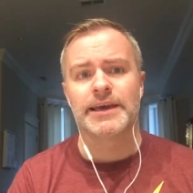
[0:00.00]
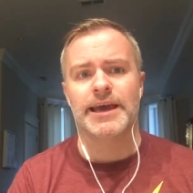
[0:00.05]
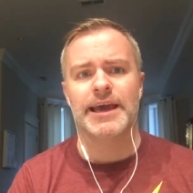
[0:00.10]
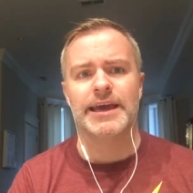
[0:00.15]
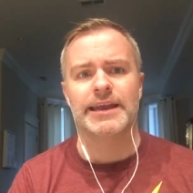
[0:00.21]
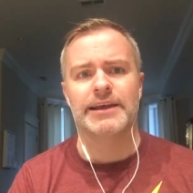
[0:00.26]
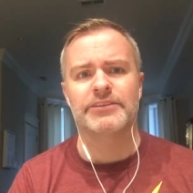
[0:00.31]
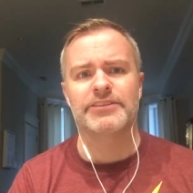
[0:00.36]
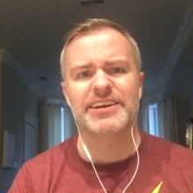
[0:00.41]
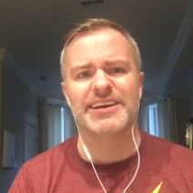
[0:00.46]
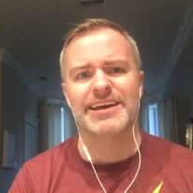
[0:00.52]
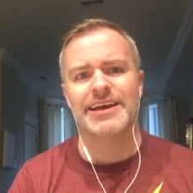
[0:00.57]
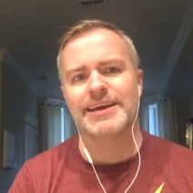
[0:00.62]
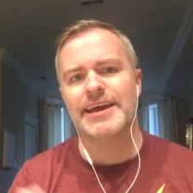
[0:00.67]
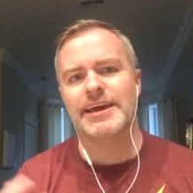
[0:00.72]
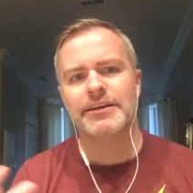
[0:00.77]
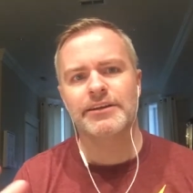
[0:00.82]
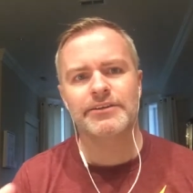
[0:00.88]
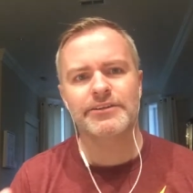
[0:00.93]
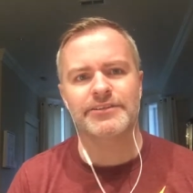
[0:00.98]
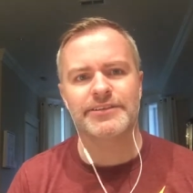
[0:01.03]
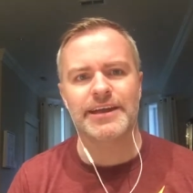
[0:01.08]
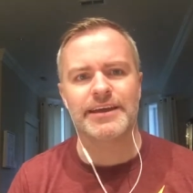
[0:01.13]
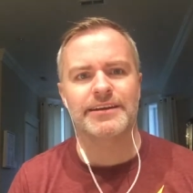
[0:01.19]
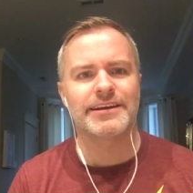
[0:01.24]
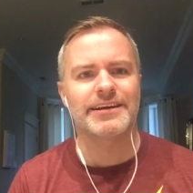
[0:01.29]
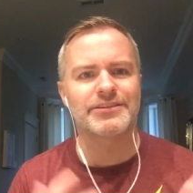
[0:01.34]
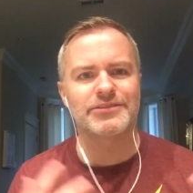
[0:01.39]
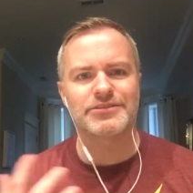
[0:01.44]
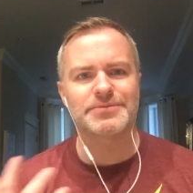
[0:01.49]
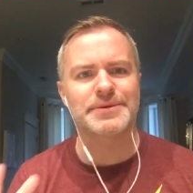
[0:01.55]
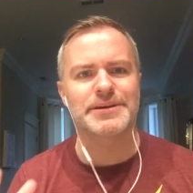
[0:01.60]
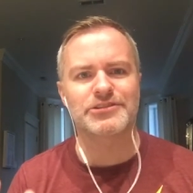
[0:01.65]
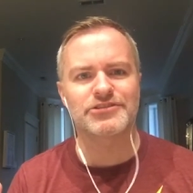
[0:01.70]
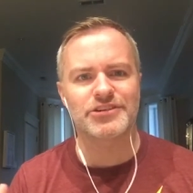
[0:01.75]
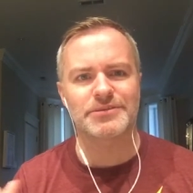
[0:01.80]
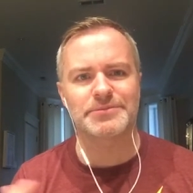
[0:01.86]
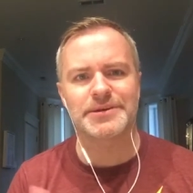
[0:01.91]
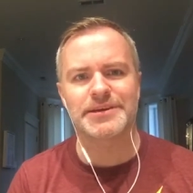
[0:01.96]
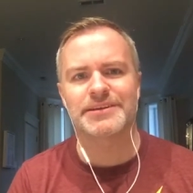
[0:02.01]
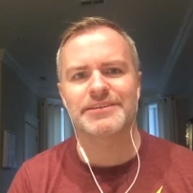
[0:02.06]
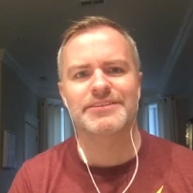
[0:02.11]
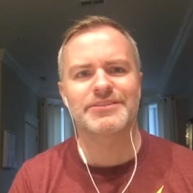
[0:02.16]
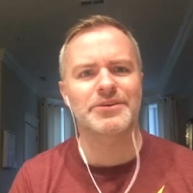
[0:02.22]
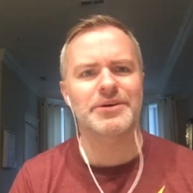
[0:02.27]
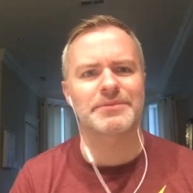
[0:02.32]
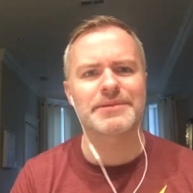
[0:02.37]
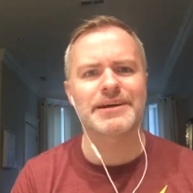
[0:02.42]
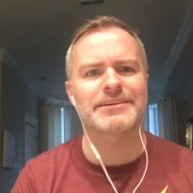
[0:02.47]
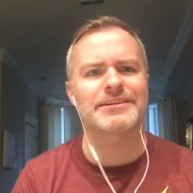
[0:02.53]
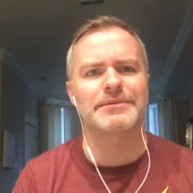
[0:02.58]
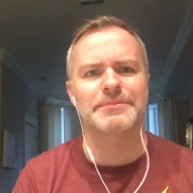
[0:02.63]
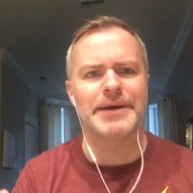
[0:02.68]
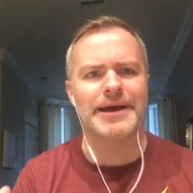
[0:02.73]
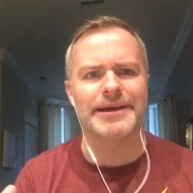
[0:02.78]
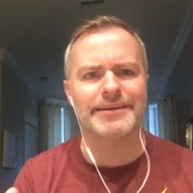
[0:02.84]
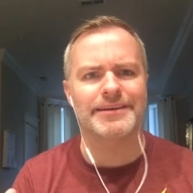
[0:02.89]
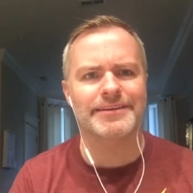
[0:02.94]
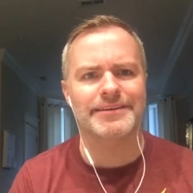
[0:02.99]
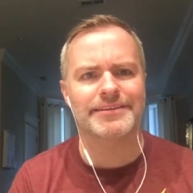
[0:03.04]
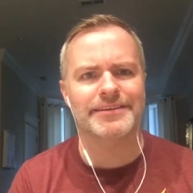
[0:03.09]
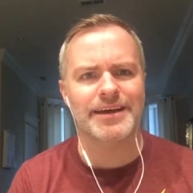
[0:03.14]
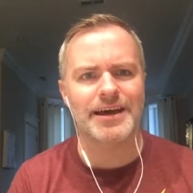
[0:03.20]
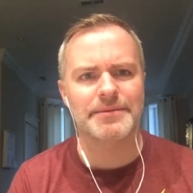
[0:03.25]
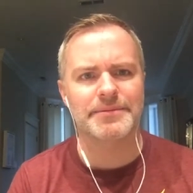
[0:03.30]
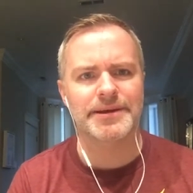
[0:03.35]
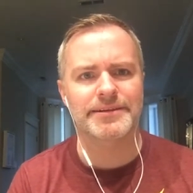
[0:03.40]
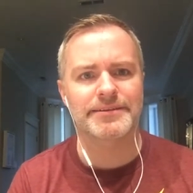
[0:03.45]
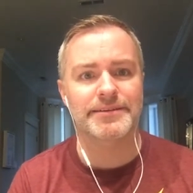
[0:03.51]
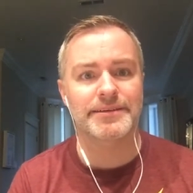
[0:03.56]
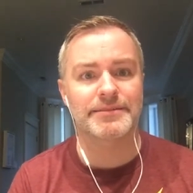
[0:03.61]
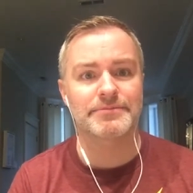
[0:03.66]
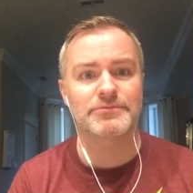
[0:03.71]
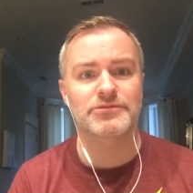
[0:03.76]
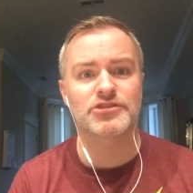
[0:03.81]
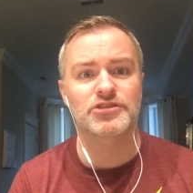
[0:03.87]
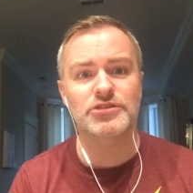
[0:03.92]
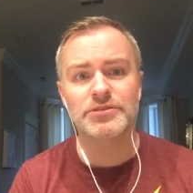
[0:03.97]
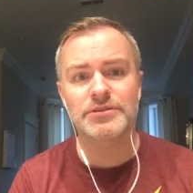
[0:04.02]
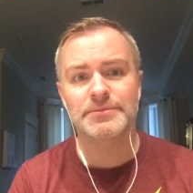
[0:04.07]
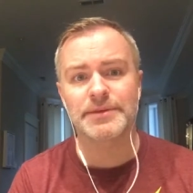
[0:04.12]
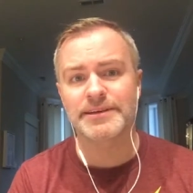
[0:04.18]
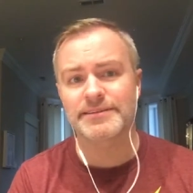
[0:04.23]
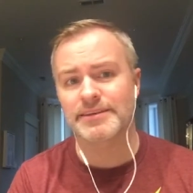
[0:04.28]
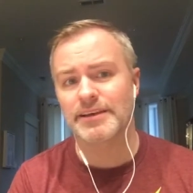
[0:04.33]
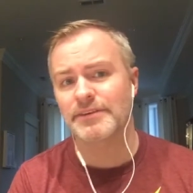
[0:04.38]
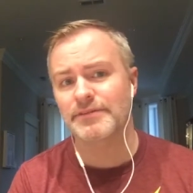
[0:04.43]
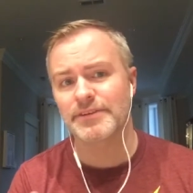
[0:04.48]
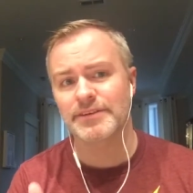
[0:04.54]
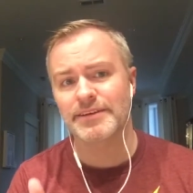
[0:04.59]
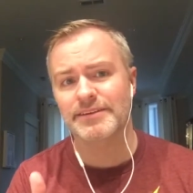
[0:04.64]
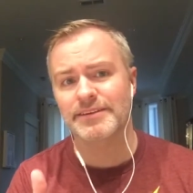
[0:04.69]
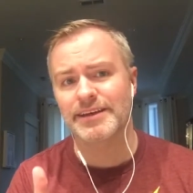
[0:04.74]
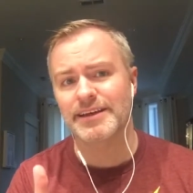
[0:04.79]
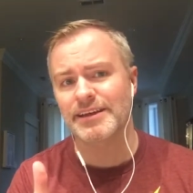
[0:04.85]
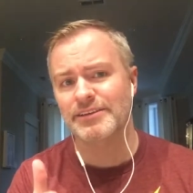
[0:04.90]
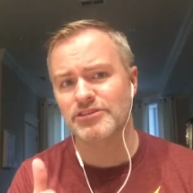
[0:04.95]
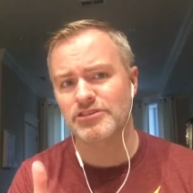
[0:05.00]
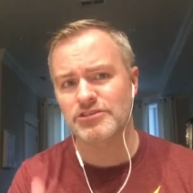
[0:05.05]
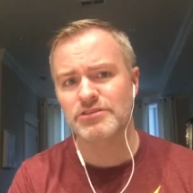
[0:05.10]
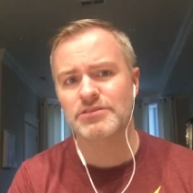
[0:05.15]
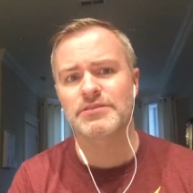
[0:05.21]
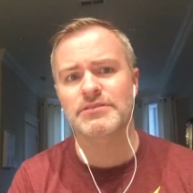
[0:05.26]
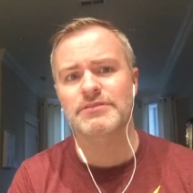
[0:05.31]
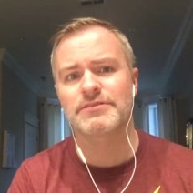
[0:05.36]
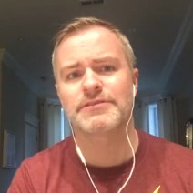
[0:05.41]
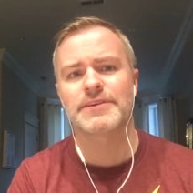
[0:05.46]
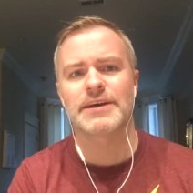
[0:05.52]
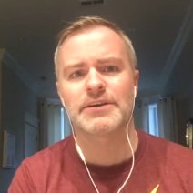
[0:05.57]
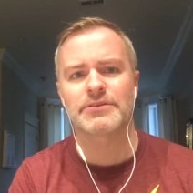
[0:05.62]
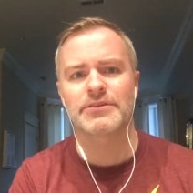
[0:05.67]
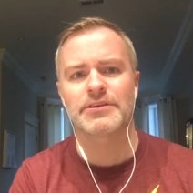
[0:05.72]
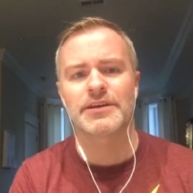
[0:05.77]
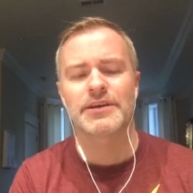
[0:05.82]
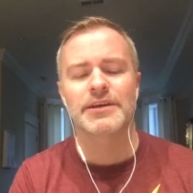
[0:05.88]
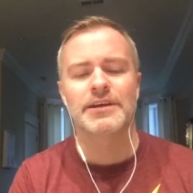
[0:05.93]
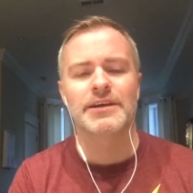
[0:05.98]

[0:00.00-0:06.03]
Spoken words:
And I was like, I can't understand it. I don't speak German, so I'm not going to buy any of these comics. I'm shooting myself because I was like, I should have found